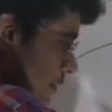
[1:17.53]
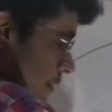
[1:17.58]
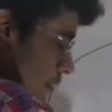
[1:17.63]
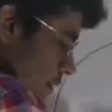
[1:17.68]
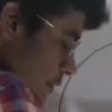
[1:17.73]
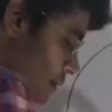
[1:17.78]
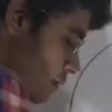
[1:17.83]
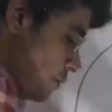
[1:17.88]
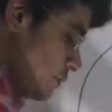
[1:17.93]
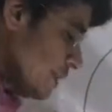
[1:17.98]

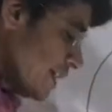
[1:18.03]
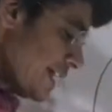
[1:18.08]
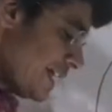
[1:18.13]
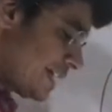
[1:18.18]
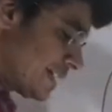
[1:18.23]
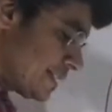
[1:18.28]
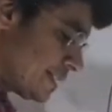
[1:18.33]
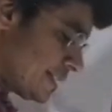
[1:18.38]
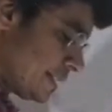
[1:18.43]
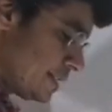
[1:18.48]
of the
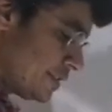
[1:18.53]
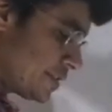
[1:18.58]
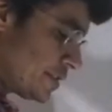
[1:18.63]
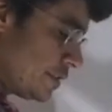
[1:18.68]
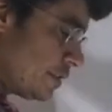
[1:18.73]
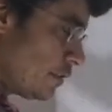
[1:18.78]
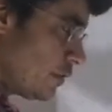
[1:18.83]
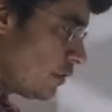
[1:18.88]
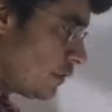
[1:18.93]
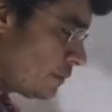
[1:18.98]
extension
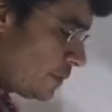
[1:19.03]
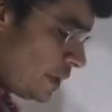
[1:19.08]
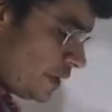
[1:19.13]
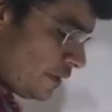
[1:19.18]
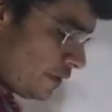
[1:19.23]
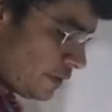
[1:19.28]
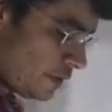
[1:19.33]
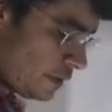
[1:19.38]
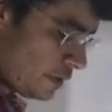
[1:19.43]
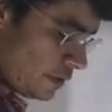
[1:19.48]
of
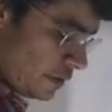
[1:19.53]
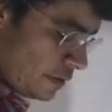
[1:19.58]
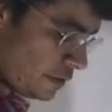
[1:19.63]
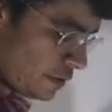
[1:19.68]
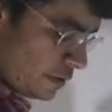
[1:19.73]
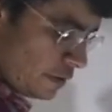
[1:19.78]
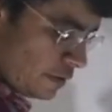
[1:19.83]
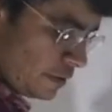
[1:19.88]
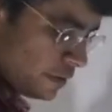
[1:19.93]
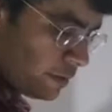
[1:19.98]
this
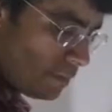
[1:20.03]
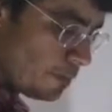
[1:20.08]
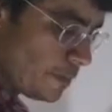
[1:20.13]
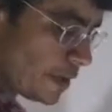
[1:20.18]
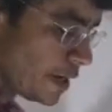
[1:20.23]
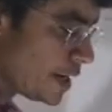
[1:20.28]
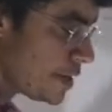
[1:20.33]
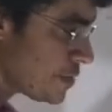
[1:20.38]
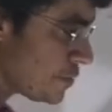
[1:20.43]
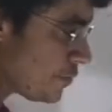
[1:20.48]

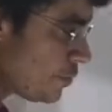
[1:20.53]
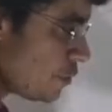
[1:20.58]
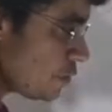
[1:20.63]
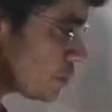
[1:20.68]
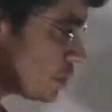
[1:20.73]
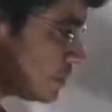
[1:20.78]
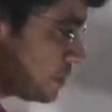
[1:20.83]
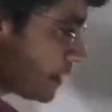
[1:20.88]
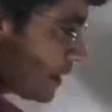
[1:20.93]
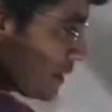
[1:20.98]

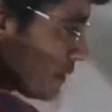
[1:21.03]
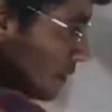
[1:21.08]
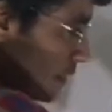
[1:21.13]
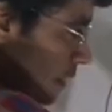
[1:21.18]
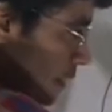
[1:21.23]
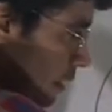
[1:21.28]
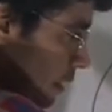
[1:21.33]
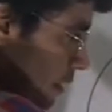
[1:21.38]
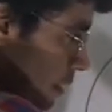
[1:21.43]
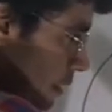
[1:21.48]
parieto-occipital
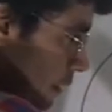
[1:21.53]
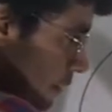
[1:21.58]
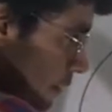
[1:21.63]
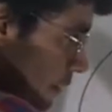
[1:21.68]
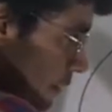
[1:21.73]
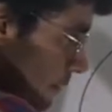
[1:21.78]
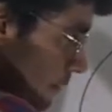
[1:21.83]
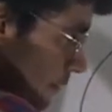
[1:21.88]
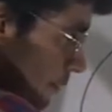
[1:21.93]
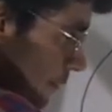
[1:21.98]
sulcus
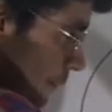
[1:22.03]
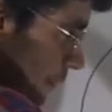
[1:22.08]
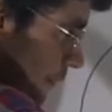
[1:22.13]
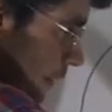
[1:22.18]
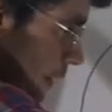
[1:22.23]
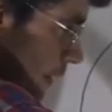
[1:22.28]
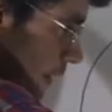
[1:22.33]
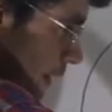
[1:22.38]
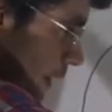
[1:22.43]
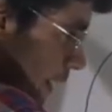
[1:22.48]

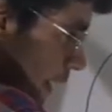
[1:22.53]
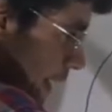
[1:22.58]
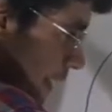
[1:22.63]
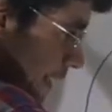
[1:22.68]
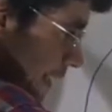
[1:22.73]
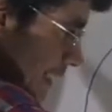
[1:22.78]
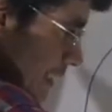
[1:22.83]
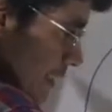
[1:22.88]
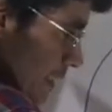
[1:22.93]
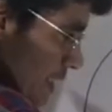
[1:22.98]
and
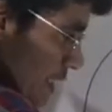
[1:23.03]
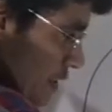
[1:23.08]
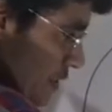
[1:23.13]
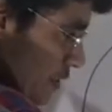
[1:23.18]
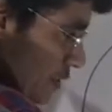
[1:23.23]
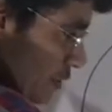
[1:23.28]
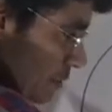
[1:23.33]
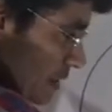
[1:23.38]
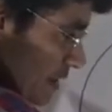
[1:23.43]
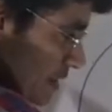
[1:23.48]
extension
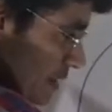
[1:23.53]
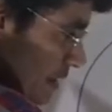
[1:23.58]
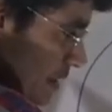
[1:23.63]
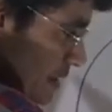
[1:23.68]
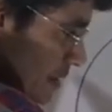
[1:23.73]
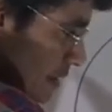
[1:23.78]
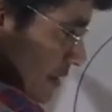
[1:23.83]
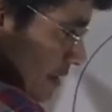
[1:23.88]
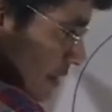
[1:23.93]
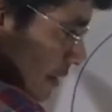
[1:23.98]
of this
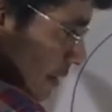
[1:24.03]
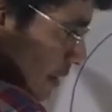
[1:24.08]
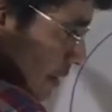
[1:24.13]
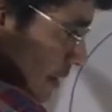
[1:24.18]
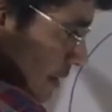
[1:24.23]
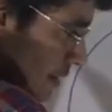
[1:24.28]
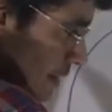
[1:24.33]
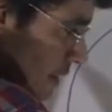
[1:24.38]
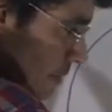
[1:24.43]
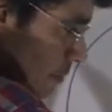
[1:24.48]
lateral sulcus,
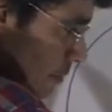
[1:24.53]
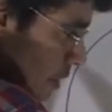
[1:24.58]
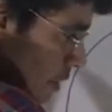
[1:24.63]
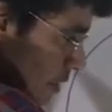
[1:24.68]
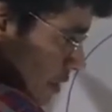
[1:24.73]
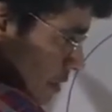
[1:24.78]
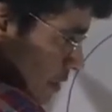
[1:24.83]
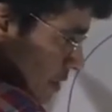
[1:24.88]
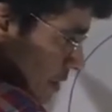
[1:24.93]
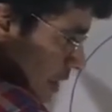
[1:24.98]
they
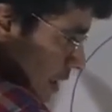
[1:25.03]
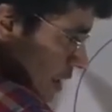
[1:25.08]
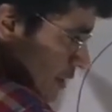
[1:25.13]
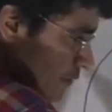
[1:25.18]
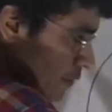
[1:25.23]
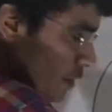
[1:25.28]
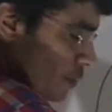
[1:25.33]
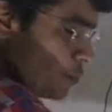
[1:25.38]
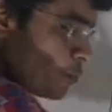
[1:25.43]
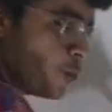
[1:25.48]
merge at
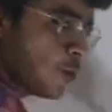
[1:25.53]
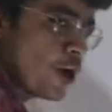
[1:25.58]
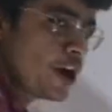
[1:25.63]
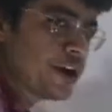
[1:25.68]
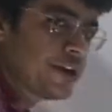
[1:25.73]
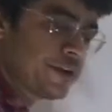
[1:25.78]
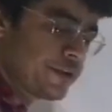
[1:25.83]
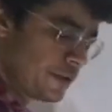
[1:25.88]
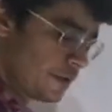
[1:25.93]
one point.